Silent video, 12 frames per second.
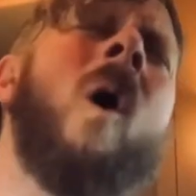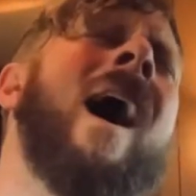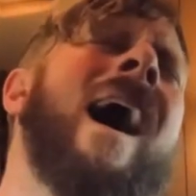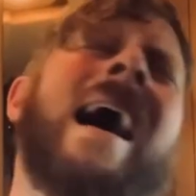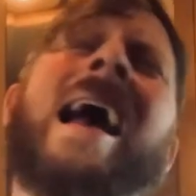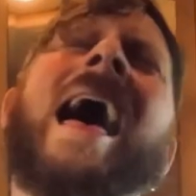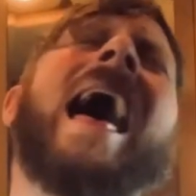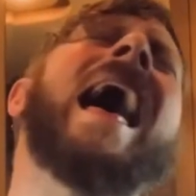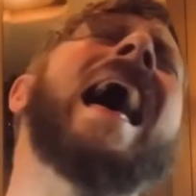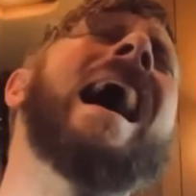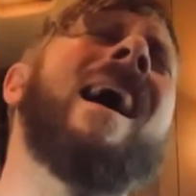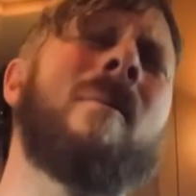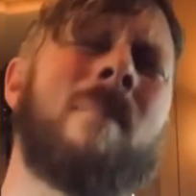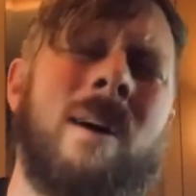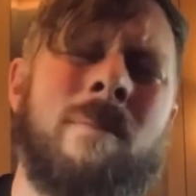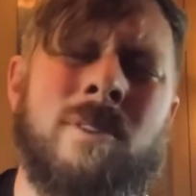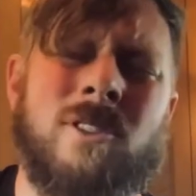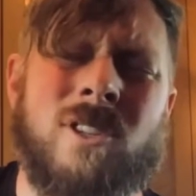I am, I'm
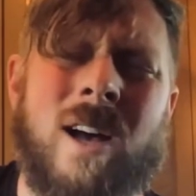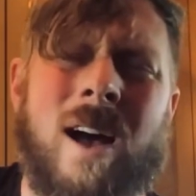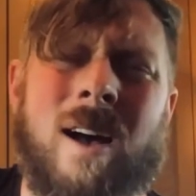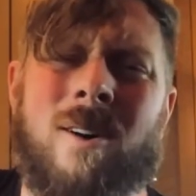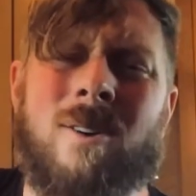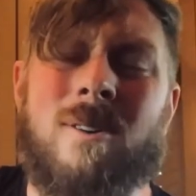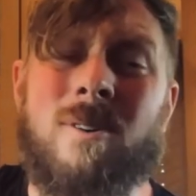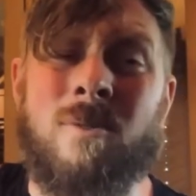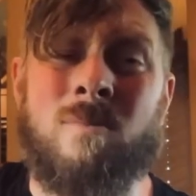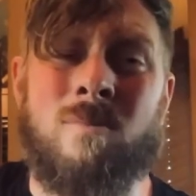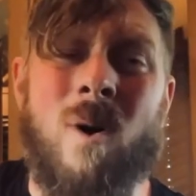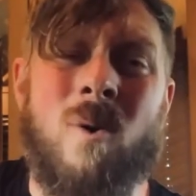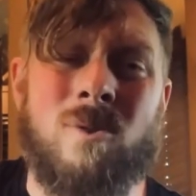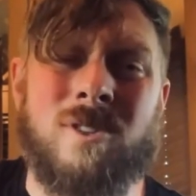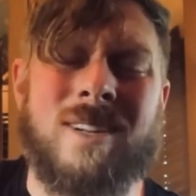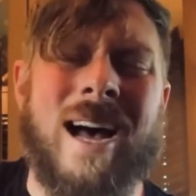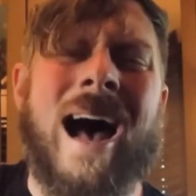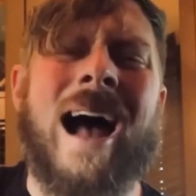a child of the Most
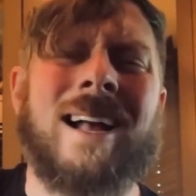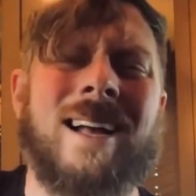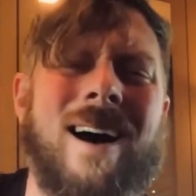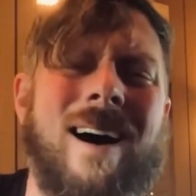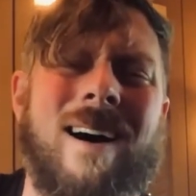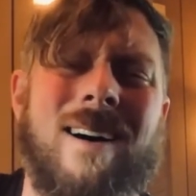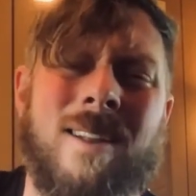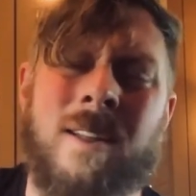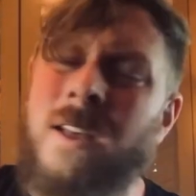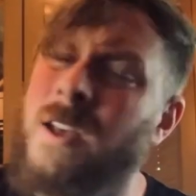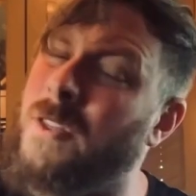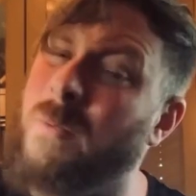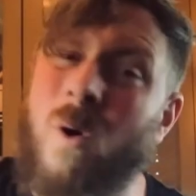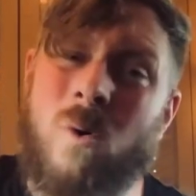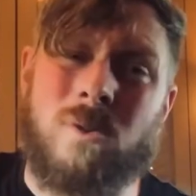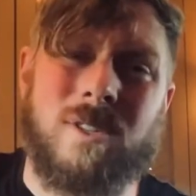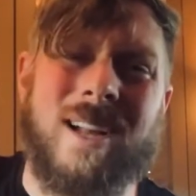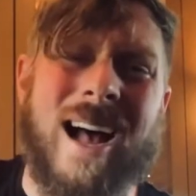High God.
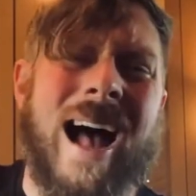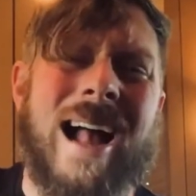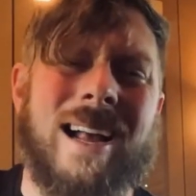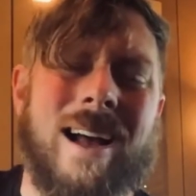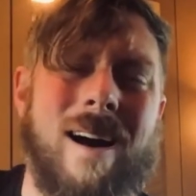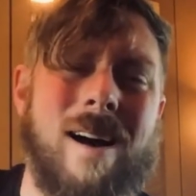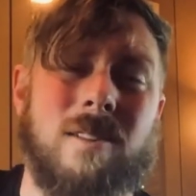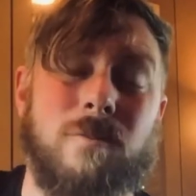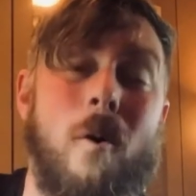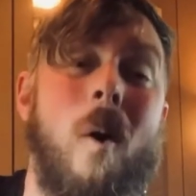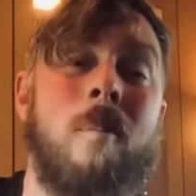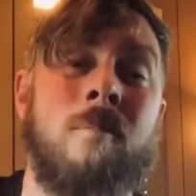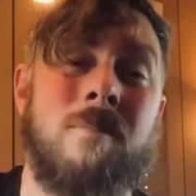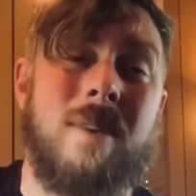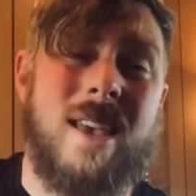Most High God's for me.